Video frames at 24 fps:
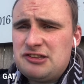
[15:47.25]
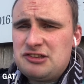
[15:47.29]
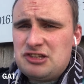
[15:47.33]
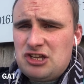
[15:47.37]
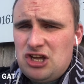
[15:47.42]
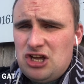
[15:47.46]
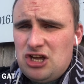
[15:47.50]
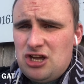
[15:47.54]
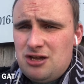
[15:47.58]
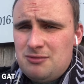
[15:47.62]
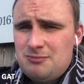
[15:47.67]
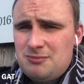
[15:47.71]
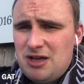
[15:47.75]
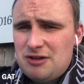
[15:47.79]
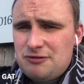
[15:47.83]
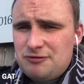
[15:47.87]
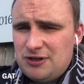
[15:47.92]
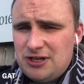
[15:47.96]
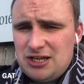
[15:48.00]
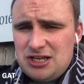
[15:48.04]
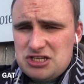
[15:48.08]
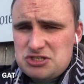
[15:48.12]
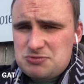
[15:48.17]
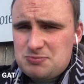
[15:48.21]
Um, I
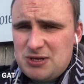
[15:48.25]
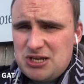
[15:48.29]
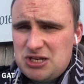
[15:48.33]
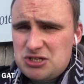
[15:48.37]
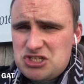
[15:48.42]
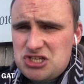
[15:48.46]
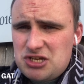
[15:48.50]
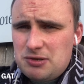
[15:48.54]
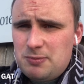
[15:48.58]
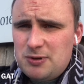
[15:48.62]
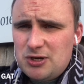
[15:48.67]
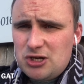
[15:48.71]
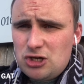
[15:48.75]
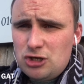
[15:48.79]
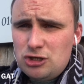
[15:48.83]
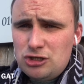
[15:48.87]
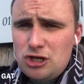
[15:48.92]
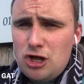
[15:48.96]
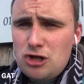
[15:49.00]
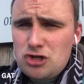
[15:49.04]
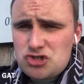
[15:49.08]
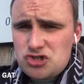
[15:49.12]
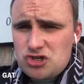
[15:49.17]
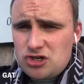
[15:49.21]
think it's been a typical
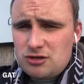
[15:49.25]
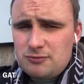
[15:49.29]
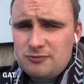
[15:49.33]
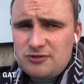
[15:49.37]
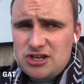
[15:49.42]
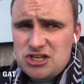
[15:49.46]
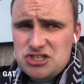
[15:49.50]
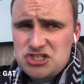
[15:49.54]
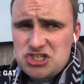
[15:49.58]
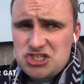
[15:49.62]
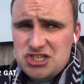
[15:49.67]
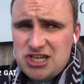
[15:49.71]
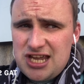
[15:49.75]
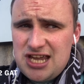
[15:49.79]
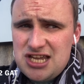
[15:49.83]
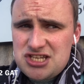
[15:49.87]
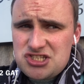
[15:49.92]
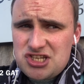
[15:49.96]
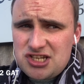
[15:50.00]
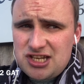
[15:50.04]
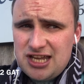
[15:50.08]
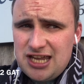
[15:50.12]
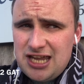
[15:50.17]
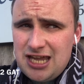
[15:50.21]
Altrincham versus Gates
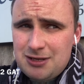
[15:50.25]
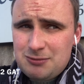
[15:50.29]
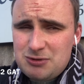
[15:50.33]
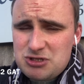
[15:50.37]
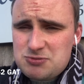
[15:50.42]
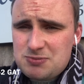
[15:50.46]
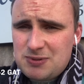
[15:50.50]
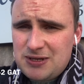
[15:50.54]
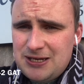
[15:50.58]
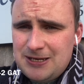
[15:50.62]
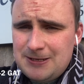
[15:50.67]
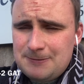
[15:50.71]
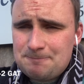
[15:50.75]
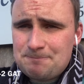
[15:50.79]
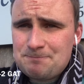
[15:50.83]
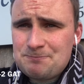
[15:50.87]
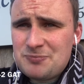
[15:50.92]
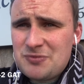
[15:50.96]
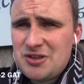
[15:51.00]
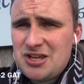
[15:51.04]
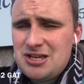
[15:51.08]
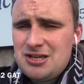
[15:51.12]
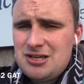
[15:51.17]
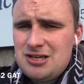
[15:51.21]
game. It's been
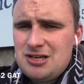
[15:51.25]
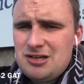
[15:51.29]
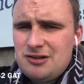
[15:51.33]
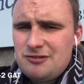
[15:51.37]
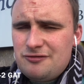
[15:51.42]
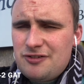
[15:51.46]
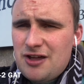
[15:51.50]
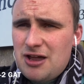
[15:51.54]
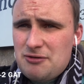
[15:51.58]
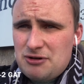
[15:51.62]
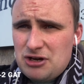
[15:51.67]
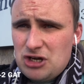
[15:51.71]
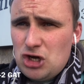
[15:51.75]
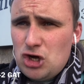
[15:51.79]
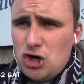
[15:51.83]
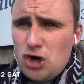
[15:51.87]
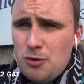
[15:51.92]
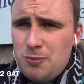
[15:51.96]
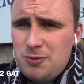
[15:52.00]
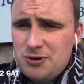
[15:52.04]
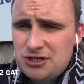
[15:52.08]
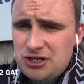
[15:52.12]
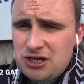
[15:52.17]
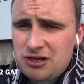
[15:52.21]
very
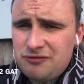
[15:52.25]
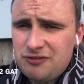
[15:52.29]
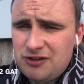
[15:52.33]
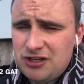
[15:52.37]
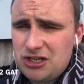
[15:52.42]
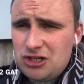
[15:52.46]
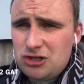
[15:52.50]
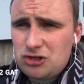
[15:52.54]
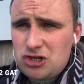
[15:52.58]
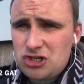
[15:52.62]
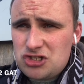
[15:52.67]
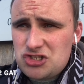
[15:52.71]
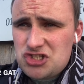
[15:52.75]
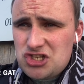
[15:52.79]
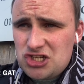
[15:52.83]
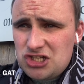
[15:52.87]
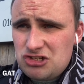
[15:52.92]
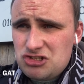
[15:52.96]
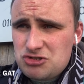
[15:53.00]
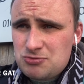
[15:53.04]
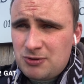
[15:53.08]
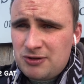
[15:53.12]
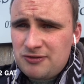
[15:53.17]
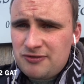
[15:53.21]
open. I think it'll continue
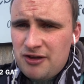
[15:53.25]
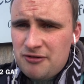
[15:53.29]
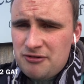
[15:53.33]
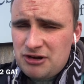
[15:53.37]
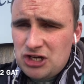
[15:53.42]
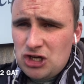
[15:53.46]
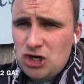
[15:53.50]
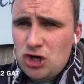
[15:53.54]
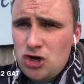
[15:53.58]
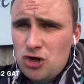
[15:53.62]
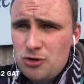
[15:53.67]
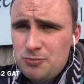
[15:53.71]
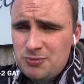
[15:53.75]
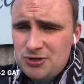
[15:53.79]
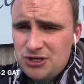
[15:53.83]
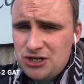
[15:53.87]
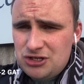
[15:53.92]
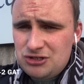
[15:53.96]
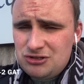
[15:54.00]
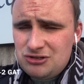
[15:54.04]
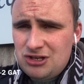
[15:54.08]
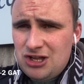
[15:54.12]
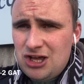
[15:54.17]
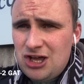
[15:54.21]
to be very
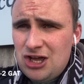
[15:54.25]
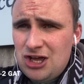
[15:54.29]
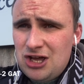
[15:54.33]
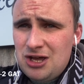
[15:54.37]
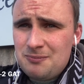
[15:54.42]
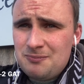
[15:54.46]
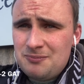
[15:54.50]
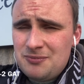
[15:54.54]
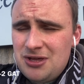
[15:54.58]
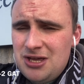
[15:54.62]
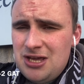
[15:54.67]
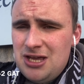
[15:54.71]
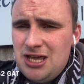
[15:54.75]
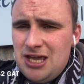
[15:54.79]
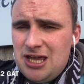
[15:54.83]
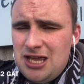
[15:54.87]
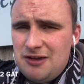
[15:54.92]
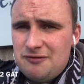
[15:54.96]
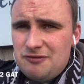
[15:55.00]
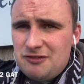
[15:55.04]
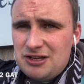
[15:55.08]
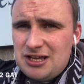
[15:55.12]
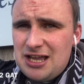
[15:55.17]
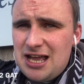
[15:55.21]
open. Um, if
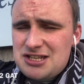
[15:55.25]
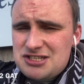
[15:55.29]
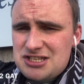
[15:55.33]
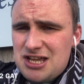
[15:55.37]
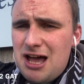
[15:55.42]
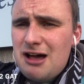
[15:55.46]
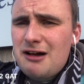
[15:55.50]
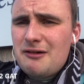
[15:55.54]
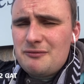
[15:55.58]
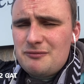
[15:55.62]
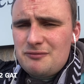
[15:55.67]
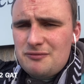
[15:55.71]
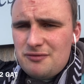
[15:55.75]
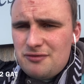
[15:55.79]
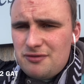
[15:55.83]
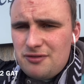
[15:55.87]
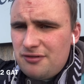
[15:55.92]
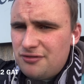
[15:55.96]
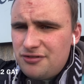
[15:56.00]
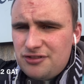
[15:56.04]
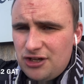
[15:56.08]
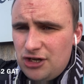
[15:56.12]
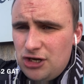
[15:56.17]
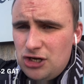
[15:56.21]
we can get that
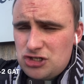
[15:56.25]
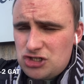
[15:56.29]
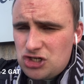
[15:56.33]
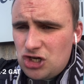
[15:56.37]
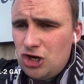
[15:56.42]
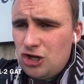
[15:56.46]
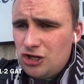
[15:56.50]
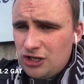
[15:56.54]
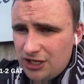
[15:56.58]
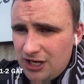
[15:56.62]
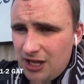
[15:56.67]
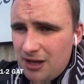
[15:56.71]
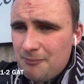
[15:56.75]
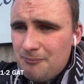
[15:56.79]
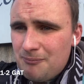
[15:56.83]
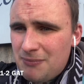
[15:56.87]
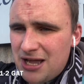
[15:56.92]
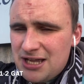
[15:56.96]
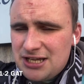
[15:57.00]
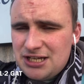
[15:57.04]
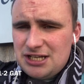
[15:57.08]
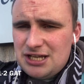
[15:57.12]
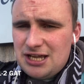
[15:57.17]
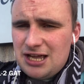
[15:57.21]
third goal, and that
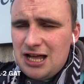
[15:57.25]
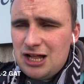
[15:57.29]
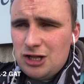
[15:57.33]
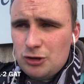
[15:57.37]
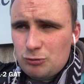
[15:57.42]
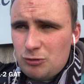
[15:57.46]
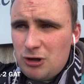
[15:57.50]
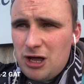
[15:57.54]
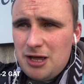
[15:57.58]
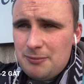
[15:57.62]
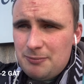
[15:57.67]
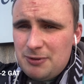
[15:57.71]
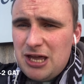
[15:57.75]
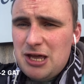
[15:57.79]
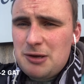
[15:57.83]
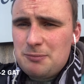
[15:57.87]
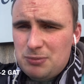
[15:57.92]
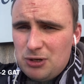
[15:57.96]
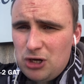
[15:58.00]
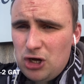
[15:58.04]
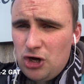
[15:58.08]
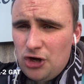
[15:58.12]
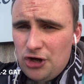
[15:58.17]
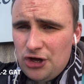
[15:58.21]
might help quite a bit.
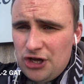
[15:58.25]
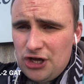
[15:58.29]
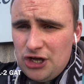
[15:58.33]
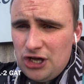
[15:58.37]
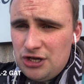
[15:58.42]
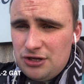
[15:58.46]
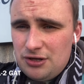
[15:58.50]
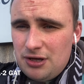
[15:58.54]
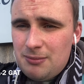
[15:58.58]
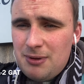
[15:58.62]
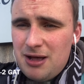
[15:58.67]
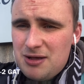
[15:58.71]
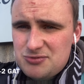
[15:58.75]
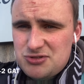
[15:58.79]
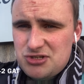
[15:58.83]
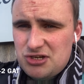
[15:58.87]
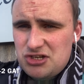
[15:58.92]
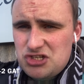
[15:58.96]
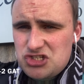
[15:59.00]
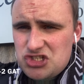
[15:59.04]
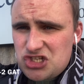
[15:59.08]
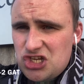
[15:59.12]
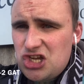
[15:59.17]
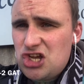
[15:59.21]
But uh, I'm absolutely
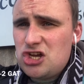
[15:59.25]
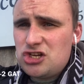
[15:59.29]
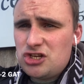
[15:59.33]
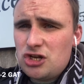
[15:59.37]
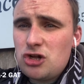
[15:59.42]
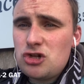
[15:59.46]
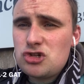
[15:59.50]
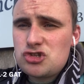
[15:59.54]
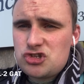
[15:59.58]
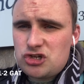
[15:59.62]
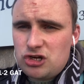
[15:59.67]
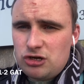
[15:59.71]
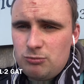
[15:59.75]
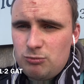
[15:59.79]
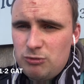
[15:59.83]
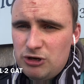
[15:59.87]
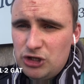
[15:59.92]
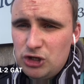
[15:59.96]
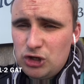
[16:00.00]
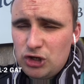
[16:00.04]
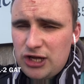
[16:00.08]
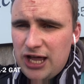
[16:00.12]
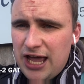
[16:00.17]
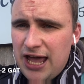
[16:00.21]
certain Altrincham
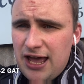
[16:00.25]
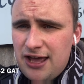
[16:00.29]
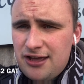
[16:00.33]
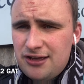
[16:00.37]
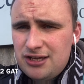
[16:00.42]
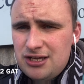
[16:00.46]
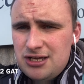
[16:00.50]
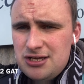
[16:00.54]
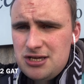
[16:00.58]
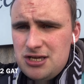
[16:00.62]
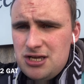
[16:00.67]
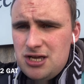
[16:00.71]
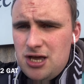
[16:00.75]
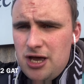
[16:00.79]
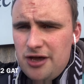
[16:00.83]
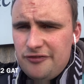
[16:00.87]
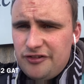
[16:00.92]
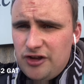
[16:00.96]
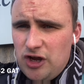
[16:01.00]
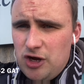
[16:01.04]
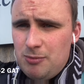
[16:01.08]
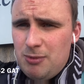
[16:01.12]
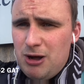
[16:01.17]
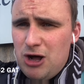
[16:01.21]
will get a
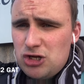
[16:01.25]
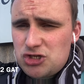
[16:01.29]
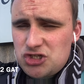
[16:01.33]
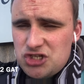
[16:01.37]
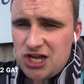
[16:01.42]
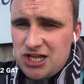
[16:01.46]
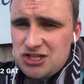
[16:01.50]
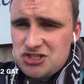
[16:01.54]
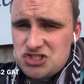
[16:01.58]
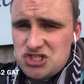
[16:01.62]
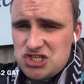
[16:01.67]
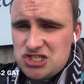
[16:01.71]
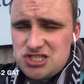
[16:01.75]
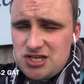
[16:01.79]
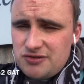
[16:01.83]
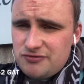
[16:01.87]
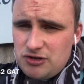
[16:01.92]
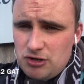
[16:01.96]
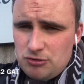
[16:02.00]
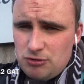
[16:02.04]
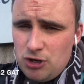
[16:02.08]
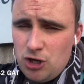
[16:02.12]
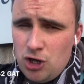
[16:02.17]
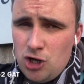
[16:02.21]
few more chances of
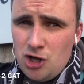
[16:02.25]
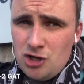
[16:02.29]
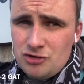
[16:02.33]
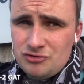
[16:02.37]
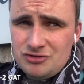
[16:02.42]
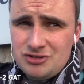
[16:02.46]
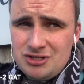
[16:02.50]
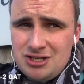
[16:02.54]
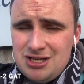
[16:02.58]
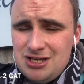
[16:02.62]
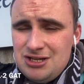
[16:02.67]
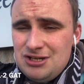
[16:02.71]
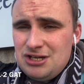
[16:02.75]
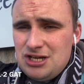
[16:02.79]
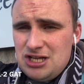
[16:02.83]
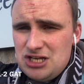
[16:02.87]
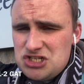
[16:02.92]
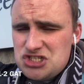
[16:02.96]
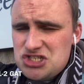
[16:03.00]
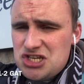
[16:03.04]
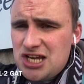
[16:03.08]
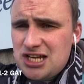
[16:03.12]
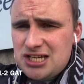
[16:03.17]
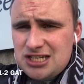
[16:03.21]
their own in the
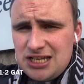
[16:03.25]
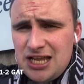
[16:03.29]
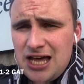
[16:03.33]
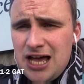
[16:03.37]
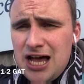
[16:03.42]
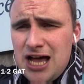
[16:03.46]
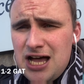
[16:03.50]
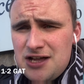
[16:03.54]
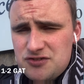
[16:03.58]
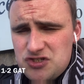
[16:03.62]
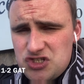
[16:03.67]
second half.